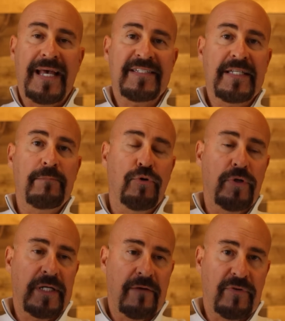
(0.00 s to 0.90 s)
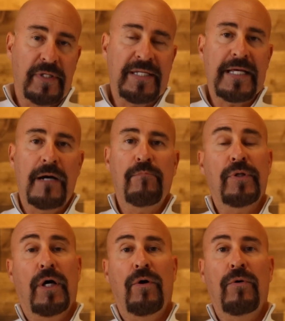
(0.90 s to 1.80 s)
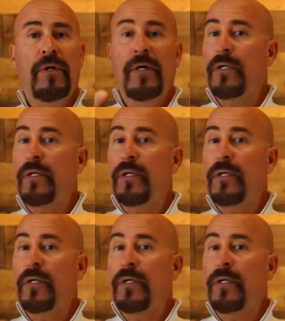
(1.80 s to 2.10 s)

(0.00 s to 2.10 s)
SD Bullion, I have a link down below.